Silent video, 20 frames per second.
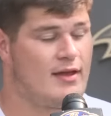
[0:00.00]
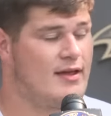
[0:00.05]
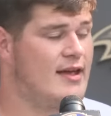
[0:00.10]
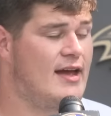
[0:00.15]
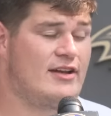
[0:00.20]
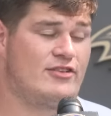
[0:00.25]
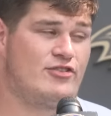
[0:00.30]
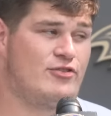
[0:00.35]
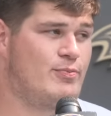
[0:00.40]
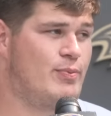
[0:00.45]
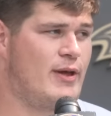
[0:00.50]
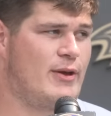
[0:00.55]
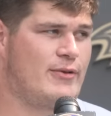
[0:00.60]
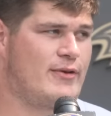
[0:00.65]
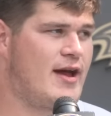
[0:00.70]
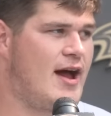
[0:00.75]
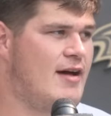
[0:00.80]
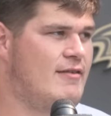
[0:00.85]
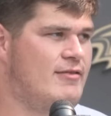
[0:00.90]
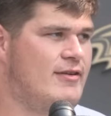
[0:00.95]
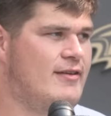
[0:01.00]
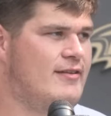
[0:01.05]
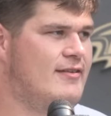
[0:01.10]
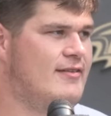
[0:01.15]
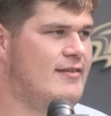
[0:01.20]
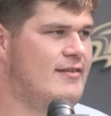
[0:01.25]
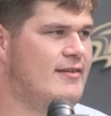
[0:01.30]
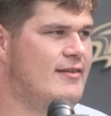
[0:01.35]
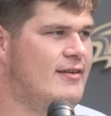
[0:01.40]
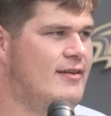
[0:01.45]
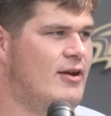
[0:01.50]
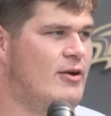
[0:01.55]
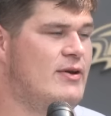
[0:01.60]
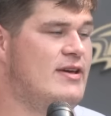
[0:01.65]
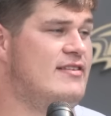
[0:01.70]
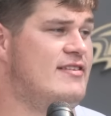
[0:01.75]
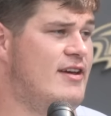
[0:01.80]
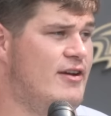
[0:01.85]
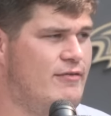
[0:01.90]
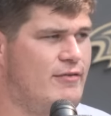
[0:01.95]
Yeah, just play with confidence. You know,
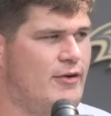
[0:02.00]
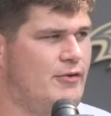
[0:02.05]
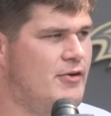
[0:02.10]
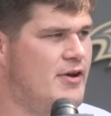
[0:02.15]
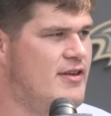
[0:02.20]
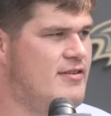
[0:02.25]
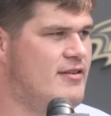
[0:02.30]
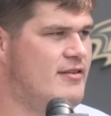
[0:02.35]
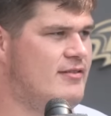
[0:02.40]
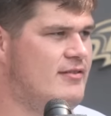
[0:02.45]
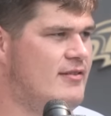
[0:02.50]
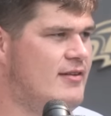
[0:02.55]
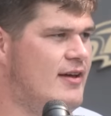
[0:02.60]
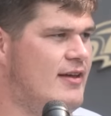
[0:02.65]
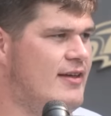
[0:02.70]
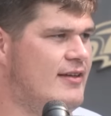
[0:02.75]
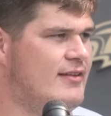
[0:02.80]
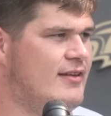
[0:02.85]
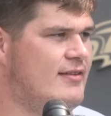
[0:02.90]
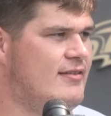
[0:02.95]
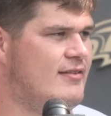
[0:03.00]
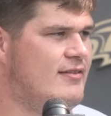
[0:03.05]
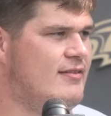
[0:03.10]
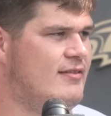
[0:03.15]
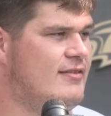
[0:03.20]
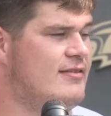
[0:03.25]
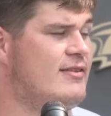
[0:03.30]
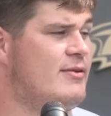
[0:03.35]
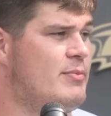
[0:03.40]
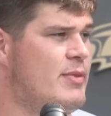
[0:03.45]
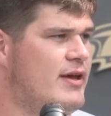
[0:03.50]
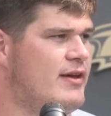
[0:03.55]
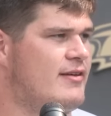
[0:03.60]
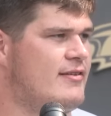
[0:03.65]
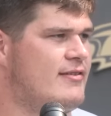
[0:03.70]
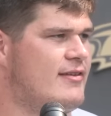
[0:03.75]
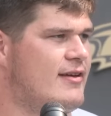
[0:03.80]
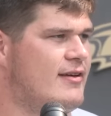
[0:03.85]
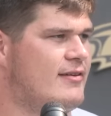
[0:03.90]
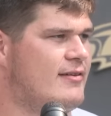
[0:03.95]
he's here for a reason. I think that's the
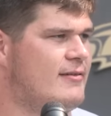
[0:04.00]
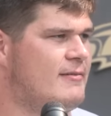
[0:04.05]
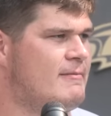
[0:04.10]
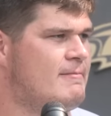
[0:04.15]
biggest thing.